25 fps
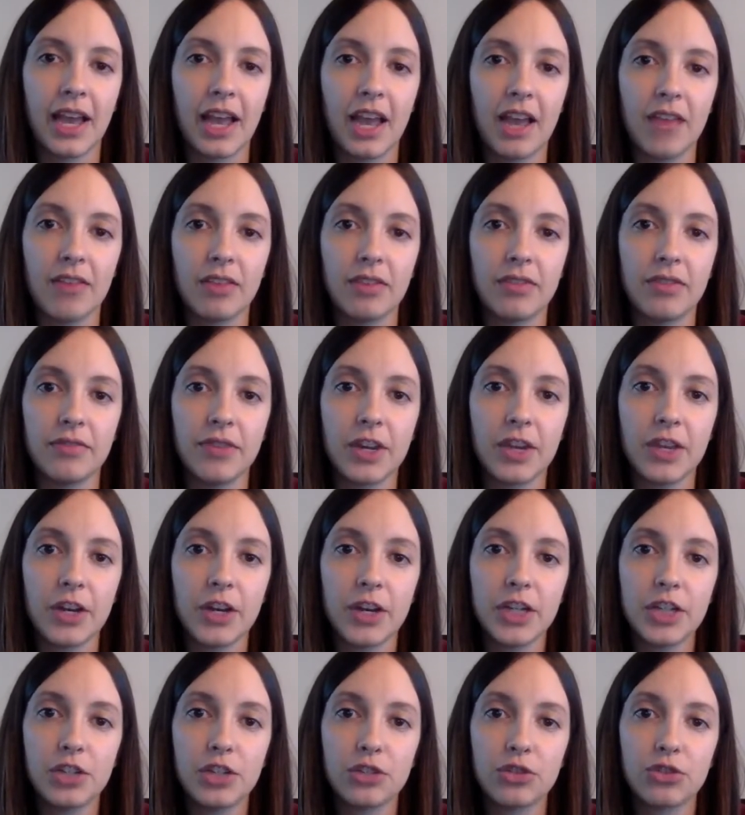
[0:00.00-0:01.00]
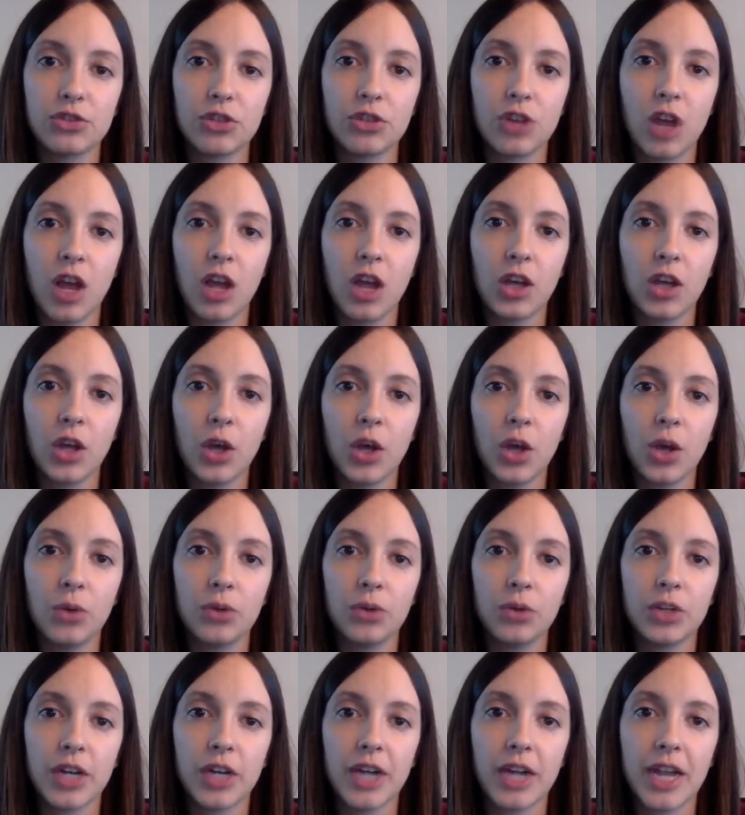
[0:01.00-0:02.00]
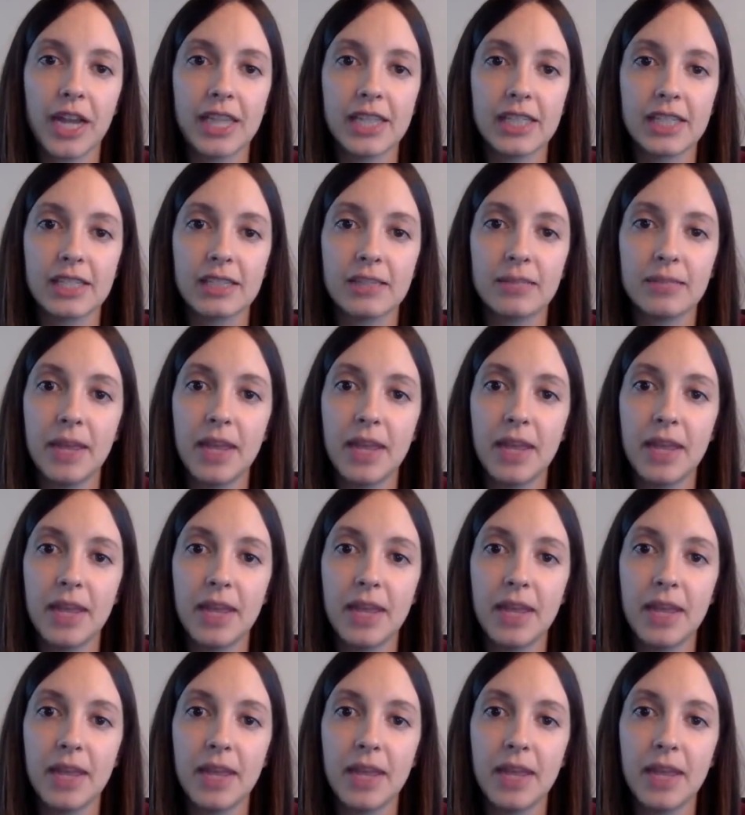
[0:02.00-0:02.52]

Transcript: I have a very strong odor and